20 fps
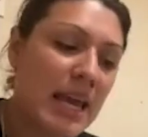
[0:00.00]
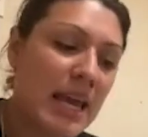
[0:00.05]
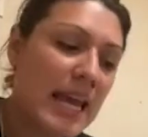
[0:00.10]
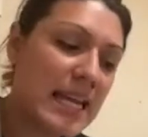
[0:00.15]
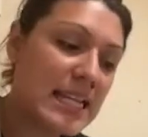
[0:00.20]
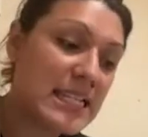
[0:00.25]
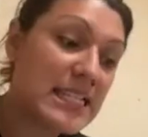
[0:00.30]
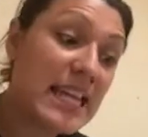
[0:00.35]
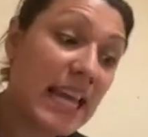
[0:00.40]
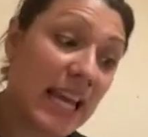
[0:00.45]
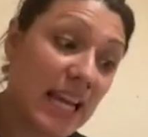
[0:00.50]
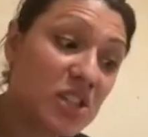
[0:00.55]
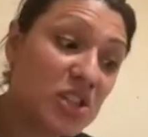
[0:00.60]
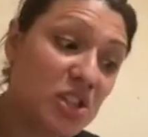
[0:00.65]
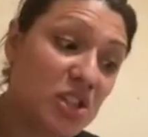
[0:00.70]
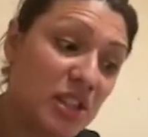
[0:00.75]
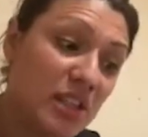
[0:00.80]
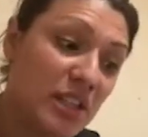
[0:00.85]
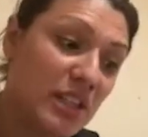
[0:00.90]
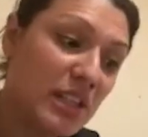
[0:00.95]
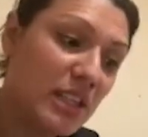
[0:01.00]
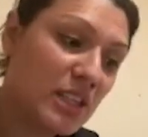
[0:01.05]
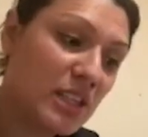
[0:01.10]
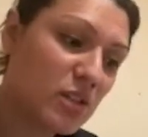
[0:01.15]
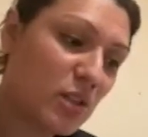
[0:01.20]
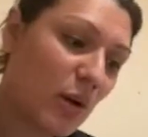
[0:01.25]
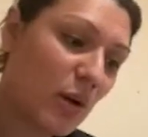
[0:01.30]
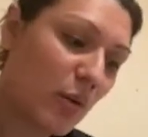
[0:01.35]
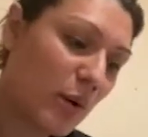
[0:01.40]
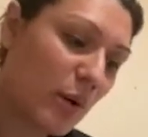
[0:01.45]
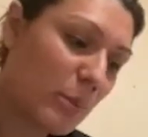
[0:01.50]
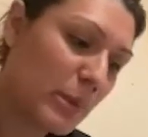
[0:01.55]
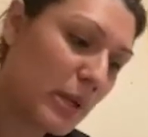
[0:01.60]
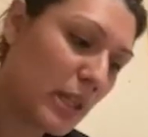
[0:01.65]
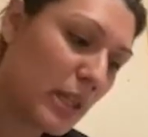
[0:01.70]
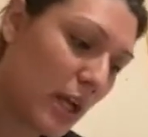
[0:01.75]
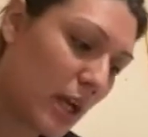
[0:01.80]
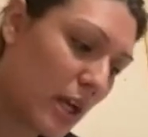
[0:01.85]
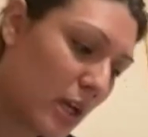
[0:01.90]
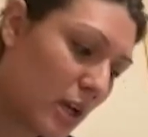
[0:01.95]
intentionally. So I would be
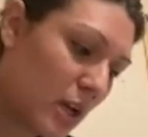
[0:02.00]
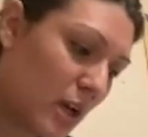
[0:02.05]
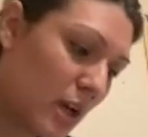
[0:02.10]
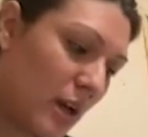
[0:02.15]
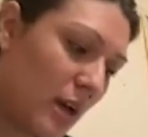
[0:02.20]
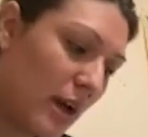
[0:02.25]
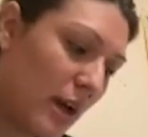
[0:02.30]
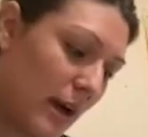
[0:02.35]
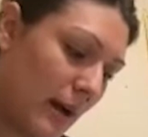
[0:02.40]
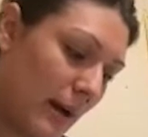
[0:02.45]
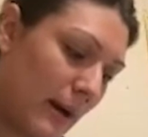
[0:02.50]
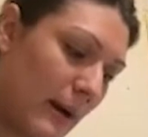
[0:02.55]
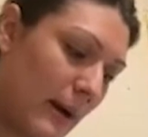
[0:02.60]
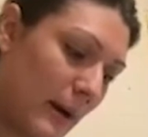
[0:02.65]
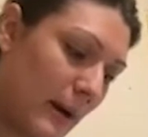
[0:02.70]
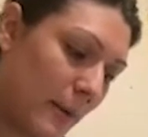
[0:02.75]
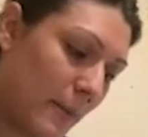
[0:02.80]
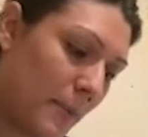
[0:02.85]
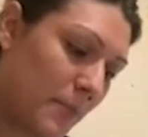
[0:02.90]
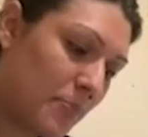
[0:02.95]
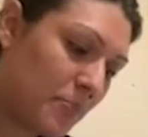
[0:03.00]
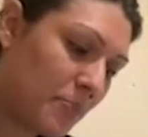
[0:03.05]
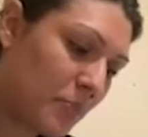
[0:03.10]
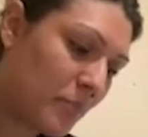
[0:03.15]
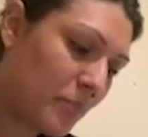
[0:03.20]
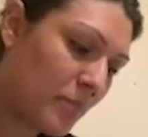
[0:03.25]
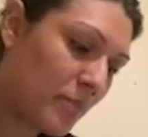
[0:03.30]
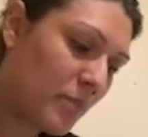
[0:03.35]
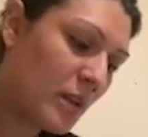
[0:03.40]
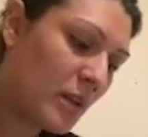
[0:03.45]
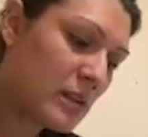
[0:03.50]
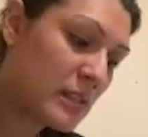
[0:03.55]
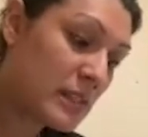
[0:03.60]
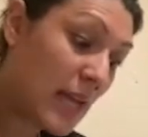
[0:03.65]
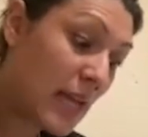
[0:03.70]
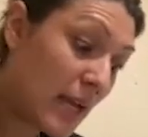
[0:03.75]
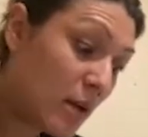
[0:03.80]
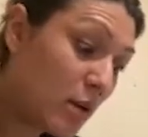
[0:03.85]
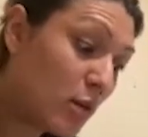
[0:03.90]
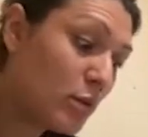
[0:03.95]
like
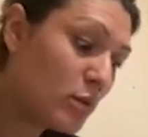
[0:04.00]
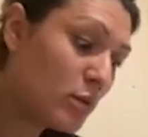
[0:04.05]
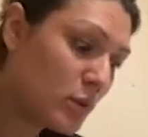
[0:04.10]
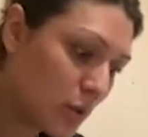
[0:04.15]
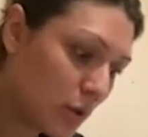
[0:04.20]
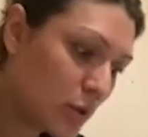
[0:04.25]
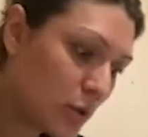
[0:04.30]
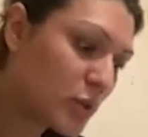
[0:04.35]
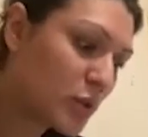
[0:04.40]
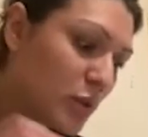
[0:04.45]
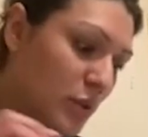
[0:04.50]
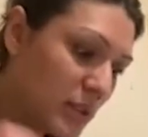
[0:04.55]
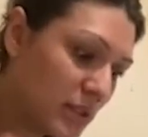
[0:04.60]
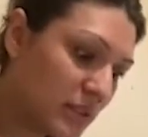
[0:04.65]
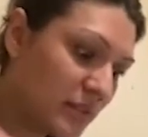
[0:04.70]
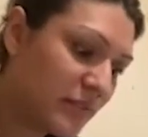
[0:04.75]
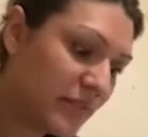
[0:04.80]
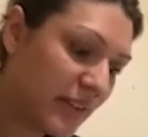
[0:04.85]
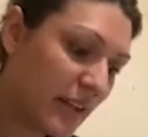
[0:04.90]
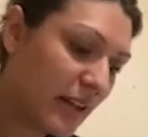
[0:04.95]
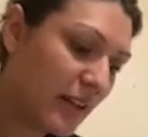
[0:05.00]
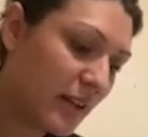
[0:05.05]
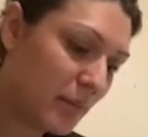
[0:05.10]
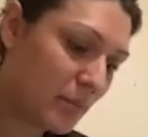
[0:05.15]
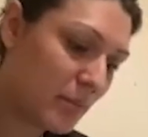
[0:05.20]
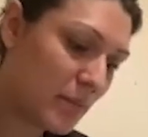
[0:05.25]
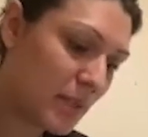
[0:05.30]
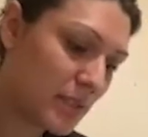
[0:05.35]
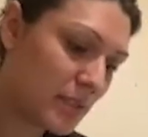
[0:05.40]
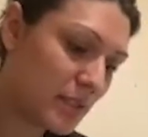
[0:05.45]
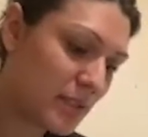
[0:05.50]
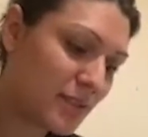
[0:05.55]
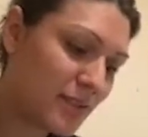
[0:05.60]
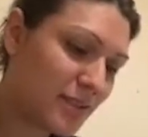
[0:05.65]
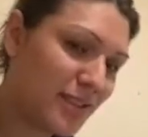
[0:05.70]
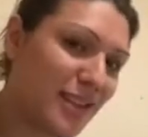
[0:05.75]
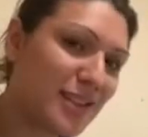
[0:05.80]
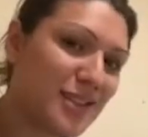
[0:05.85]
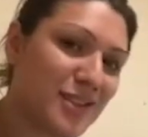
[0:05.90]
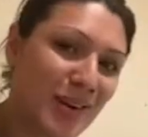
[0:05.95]
psychosocial development.
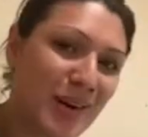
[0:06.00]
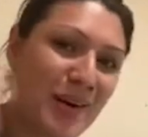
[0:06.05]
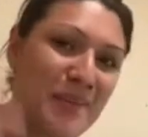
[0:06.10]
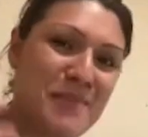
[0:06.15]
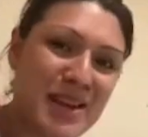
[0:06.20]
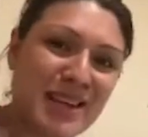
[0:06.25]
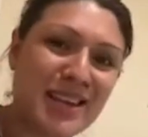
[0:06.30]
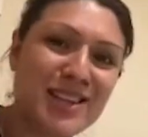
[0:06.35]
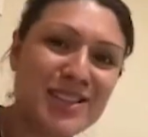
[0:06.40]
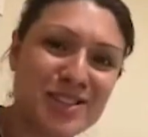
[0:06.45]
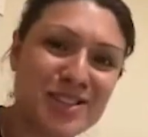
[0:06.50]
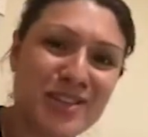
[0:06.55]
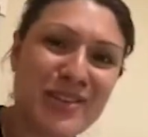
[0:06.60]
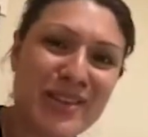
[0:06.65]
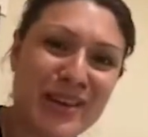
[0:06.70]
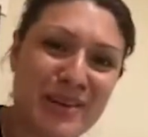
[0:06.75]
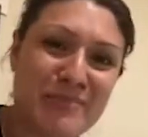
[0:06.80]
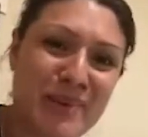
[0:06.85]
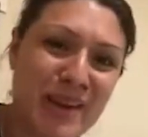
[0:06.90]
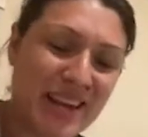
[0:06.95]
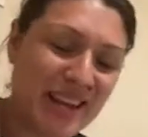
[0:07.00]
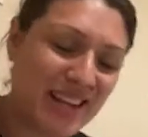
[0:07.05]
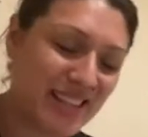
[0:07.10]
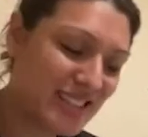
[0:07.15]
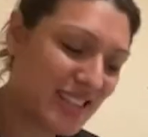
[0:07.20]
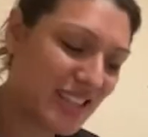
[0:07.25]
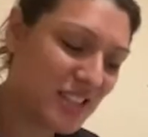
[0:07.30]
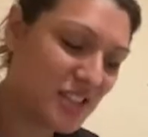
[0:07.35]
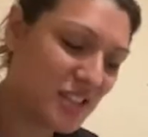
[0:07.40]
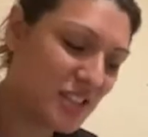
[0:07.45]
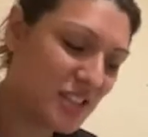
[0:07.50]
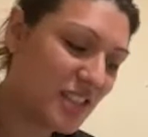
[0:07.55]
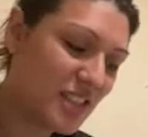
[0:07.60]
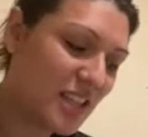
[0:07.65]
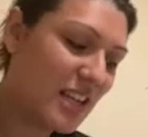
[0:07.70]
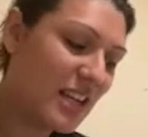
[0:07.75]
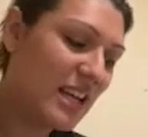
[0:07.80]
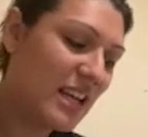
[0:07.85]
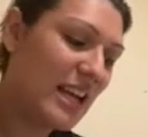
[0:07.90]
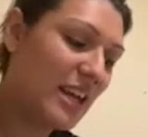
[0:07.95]
So I'm making sure that I'm paying attention.
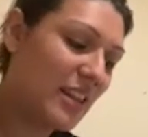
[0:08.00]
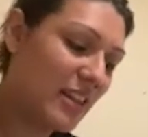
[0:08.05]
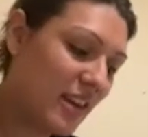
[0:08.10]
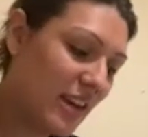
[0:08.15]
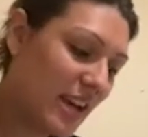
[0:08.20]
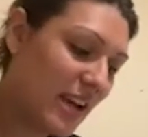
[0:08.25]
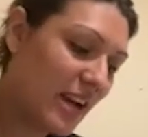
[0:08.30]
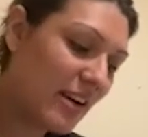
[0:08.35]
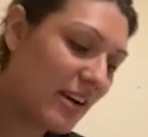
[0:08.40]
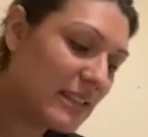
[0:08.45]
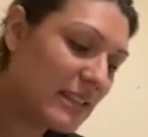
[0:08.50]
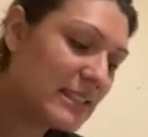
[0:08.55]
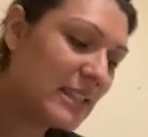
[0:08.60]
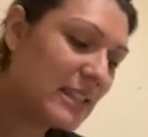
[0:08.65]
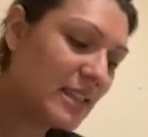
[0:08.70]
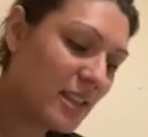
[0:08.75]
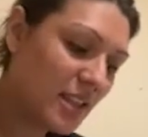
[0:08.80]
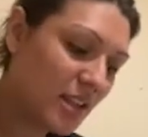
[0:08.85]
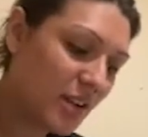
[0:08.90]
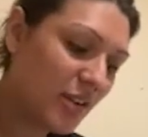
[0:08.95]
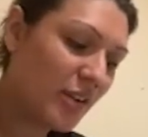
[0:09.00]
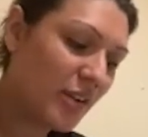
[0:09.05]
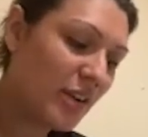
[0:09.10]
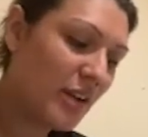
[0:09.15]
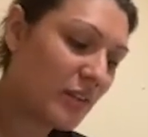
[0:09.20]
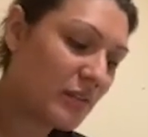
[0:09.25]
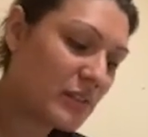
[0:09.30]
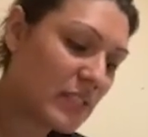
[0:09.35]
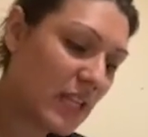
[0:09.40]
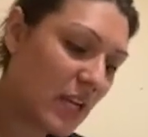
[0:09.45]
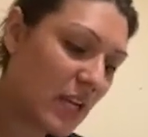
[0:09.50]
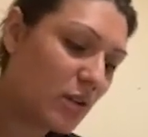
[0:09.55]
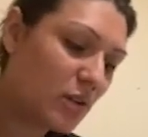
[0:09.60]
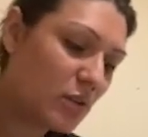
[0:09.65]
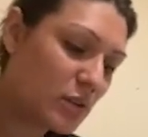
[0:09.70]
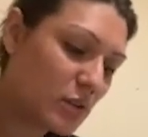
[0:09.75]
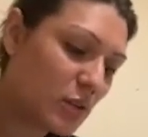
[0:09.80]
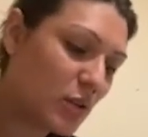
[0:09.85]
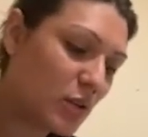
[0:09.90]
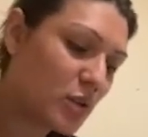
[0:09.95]
The Erickson theory of
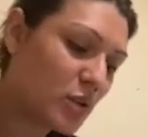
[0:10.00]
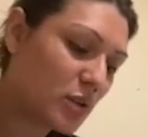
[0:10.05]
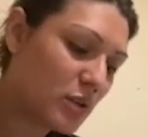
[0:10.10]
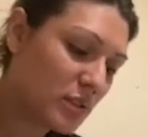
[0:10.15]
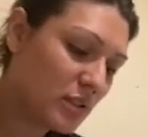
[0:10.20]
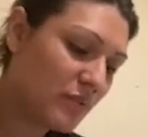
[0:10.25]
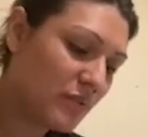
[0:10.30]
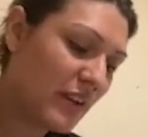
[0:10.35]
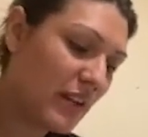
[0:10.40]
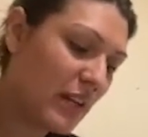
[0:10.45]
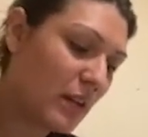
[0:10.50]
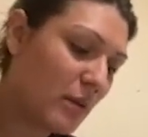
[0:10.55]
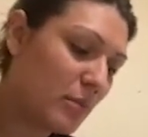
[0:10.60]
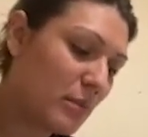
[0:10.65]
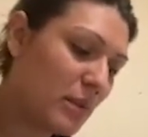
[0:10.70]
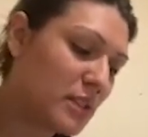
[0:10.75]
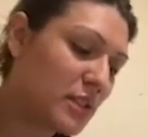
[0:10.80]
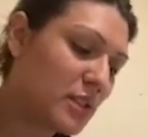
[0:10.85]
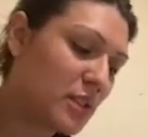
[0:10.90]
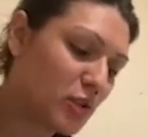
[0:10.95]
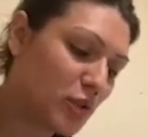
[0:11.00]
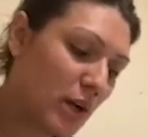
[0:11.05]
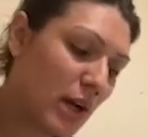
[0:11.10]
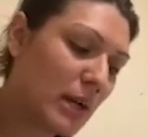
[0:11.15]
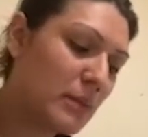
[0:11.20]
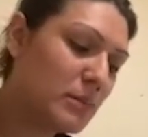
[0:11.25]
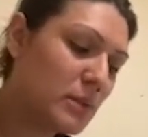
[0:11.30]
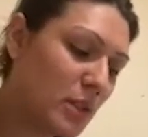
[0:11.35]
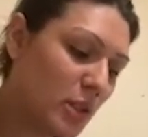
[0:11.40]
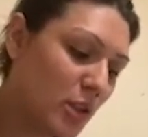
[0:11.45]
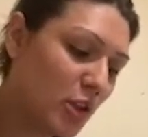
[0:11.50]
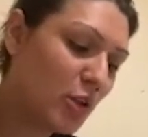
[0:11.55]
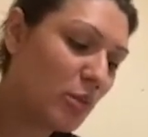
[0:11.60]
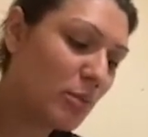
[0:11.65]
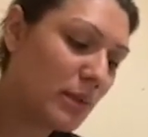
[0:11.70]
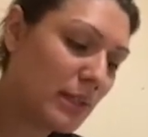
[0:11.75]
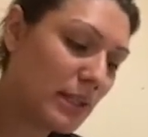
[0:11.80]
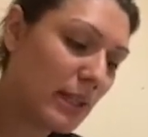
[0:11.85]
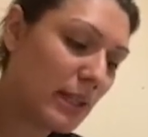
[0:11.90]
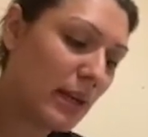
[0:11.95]
psychosocial development describes the
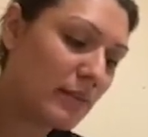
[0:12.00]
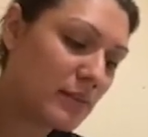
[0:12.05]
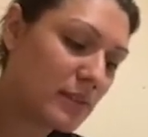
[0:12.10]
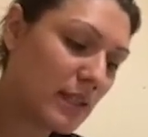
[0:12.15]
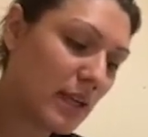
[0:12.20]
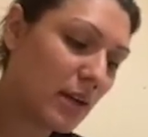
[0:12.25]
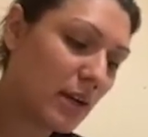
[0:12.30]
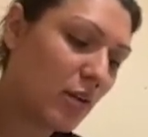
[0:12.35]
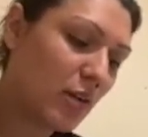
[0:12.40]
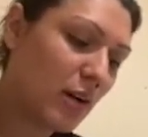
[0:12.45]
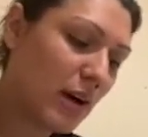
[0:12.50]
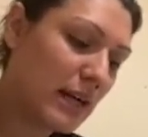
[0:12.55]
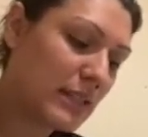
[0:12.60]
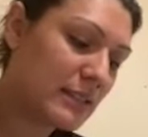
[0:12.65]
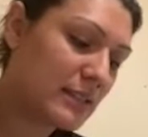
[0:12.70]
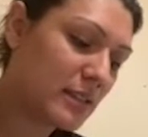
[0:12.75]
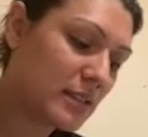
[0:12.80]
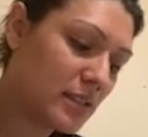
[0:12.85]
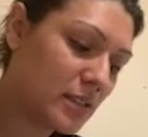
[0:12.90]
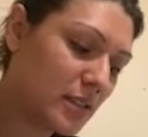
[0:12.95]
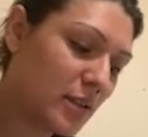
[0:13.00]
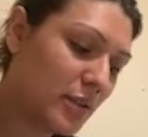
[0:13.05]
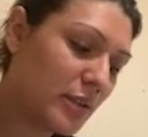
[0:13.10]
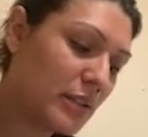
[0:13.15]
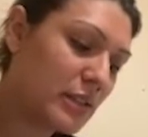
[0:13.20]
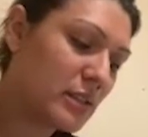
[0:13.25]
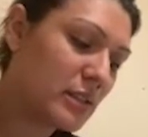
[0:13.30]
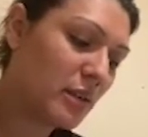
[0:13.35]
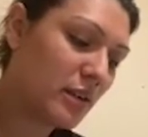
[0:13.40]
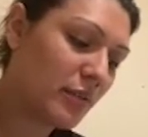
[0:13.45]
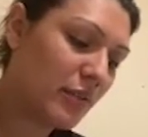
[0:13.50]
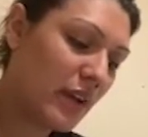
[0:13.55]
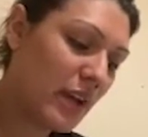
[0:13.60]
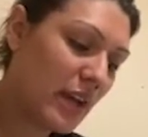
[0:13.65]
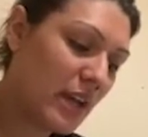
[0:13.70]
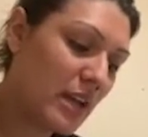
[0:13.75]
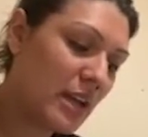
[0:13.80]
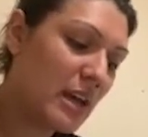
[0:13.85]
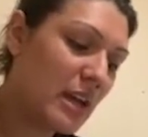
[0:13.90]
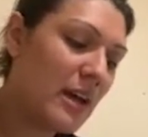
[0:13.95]
human life cycle as a series of
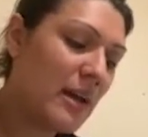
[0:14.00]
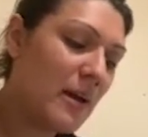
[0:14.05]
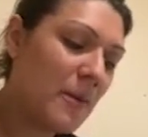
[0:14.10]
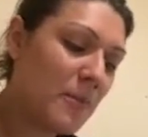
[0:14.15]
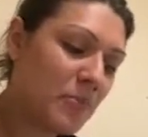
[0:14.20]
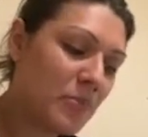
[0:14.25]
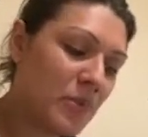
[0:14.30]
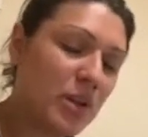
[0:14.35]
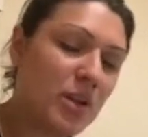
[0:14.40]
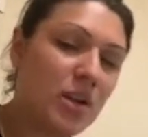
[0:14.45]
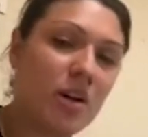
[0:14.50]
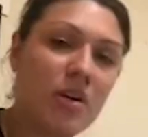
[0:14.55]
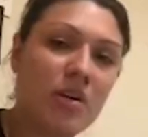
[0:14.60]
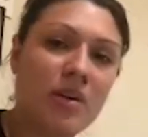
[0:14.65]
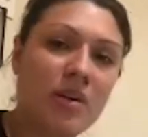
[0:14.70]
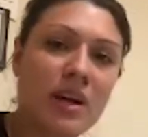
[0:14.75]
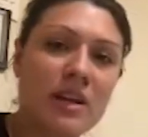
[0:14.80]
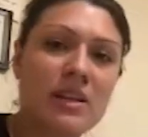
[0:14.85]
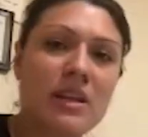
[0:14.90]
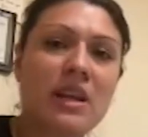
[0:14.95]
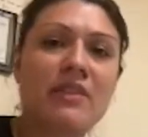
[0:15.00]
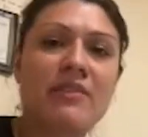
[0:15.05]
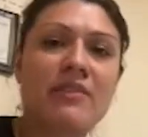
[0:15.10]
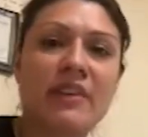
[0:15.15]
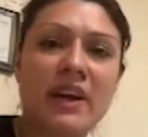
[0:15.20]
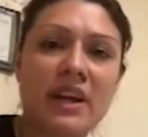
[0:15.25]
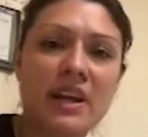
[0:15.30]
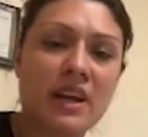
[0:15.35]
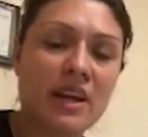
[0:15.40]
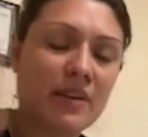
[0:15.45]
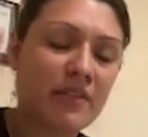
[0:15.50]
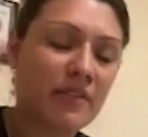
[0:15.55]
8, and then if I